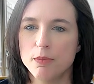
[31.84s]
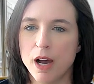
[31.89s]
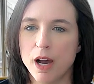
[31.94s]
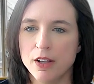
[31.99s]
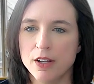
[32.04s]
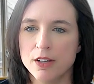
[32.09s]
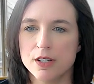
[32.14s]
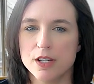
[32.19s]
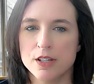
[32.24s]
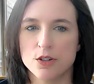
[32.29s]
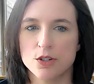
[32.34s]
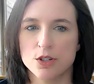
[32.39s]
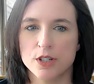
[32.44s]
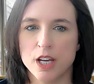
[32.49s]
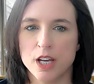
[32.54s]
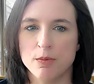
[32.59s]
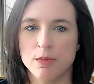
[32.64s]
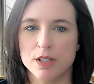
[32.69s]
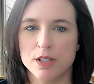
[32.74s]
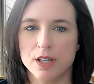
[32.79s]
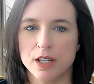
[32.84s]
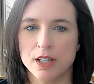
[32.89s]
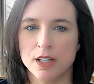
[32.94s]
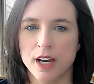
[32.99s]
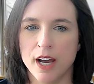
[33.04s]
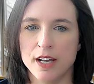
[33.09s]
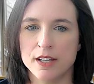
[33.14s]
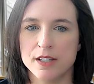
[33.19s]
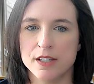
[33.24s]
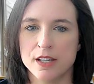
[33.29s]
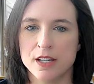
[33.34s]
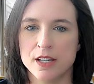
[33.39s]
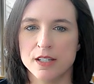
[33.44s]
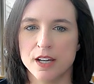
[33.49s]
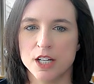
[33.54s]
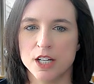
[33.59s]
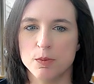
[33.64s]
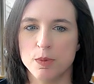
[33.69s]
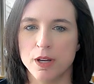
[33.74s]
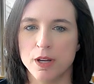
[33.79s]
Policies are statements that guide
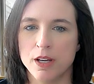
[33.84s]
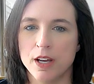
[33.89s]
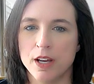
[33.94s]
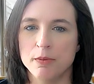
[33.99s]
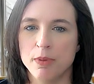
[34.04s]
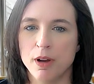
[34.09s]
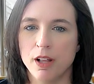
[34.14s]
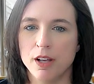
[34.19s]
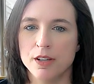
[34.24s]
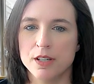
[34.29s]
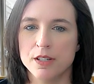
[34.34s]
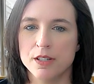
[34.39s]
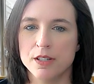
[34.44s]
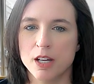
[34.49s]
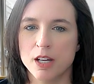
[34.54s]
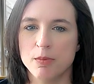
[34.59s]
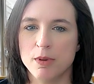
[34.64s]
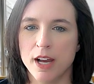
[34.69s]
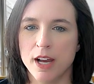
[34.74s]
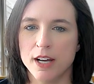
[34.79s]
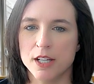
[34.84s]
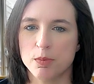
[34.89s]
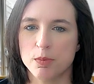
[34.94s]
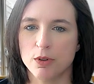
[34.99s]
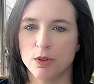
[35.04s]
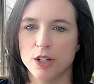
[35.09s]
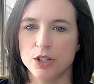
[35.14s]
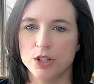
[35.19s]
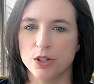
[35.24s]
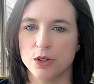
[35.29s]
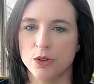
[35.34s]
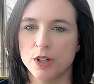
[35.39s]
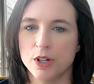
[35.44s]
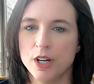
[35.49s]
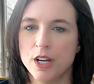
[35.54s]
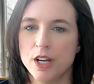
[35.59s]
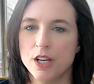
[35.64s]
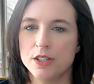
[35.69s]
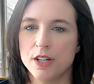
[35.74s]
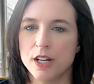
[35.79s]
CSHP, and policies can be aspirational,
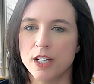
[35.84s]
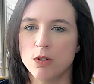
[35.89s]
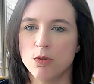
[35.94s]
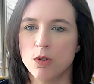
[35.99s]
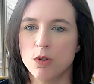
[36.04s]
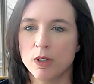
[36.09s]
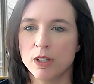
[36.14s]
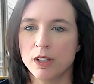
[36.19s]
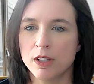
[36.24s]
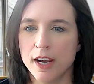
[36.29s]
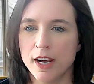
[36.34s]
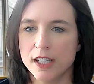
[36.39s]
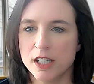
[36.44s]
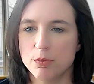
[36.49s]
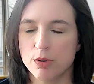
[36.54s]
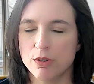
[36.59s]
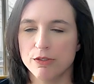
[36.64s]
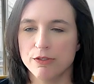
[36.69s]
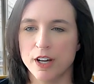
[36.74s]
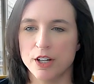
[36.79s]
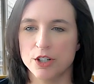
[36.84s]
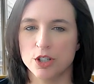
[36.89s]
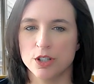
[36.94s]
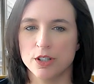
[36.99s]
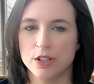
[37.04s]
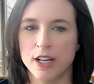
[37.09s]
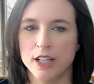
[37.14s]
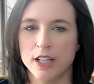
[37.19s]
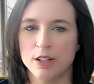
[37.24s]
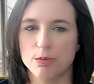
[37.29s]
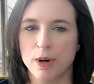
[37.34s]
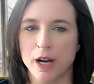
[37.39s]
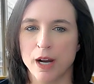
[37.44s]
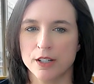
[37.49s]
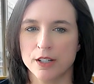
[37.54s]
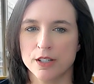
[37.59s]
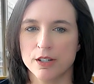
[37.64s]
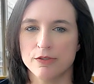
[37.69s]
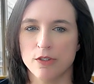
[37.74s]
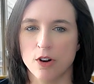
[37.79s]
stating where we'd like the profession and the
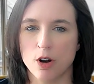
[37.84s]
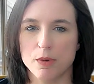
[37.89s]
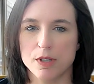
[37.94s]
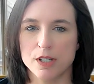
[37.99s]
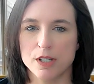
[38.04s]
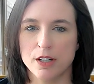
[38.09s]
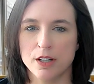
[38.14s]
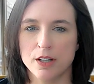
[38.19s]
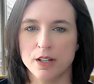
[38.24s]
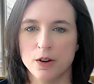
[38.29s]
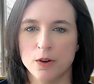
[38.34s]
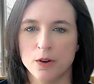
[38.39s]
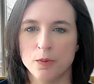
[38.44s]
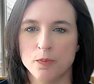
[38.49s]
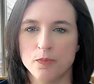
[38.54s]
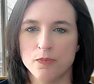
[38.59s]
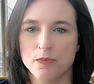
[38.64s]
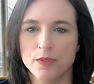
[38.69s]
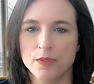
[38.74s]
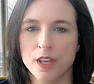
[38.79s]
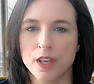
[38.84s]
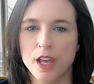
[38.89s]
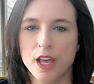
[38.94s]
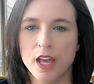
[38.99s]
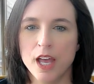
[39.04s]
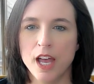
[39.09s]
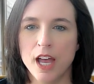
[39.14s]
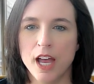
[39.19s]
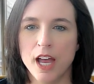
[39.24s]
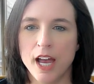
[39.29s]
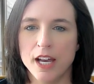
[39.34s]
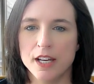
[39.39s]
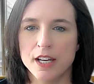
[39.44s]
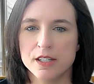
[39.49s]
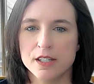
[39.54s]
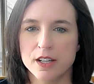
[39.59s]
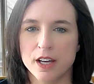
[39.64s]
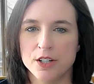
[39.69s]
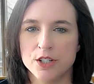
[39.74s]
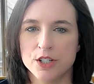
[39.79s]
practice of pharmacy to go.
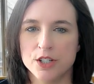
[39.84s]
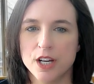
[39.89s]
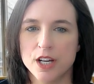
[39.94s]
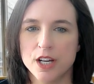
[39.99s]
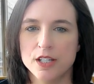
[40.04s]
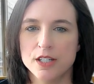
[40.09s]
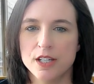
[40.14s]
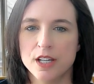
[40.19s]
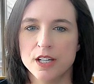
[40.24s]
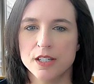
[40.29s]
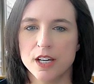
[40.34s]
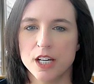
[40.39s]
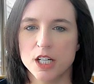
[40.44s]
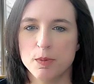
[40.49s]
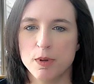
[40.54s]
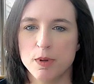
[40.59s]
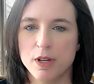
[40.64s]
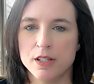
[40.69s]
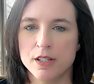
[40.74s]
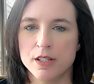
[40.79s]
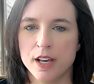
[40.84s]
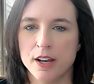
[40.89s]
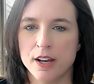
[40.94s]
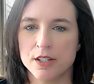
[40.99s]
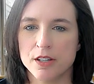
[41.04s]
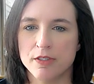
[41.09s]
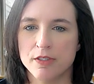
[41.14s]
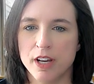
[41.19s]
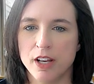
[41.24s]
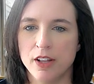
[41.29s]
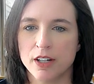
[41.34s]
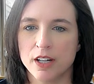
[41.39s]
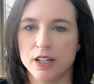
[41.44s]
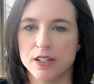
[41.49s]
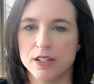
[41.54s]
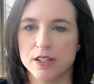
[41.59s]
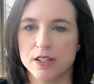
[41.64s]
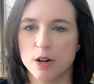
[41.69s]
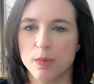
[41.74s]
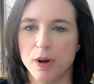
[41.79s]
As such, CSHP's House of
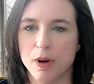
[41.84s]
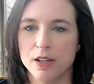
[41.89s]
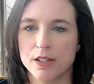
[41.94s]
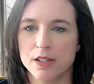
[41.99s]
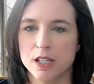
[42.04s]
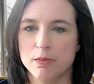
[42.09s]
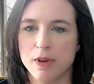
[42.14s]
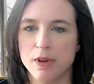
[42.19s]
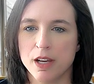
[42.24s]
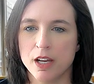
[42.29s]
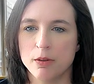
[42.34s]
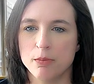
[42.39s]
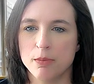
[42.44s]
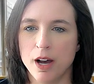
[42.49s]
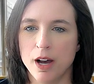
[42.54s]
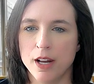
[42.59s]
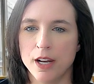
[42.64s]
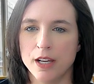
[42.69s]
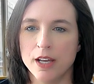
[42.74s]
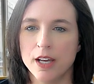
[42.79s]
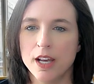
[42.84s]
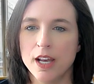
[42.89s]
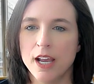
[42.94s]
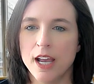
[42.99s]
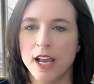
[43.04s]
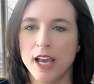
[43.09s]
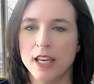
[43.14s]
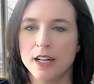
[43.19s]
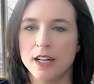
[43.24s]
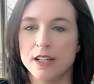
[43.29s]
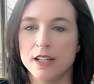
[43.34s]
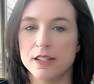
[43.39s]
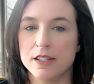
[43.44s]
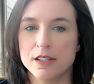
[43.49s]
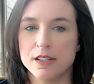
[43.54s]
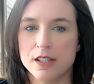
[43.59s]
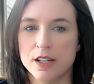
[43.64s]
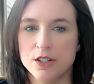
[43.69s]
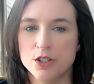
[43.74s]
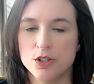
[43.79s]
Delegates is our policymaking body and is
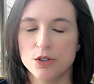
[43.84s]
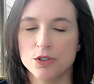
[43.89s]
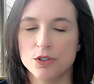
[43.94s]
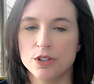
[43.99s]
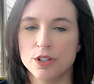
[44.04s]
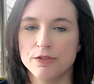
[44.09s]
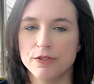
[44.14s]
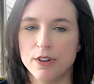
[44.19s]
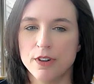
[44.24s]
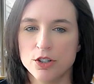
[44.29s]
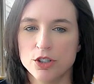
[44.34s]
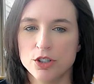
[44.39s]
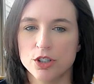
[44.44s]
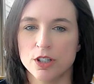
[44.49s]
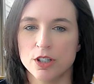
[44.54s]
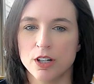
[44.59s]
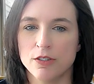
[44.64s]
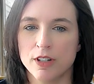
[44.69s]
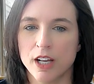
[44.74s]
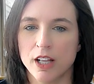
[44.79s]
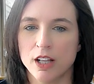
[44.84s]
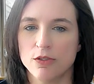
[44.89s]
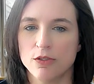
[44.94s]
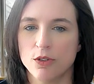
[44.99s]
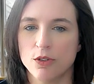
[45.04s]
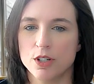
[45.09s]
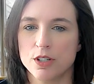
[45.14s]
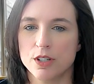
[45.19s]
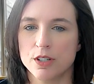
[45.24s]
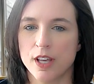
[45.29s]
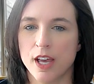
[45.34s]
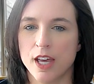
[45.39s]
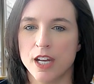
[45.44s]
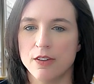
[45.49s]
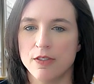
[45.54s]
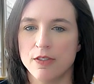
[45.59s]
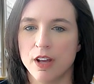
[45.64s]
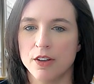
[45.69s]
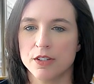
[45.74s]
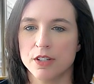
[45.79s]
essential to the function of California Society
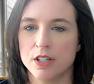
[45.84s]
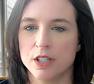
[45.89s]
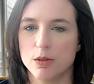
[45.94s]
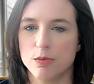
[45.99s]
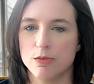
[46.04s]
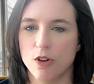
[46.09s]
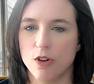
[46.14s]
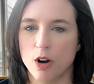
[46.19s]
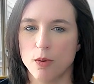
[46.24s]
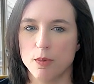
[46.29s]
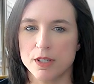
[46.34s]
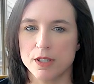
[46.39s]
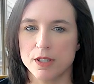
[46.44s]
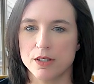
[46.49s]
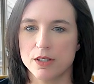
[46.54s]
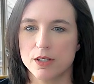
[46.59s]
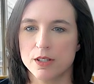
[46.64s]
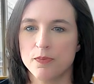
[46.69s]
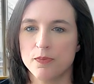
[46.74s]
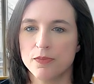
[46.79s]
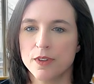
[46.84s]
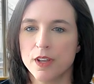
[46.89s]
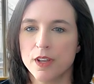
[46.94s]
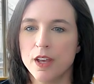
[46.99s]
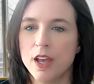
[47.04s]
of Health System Pharmacists.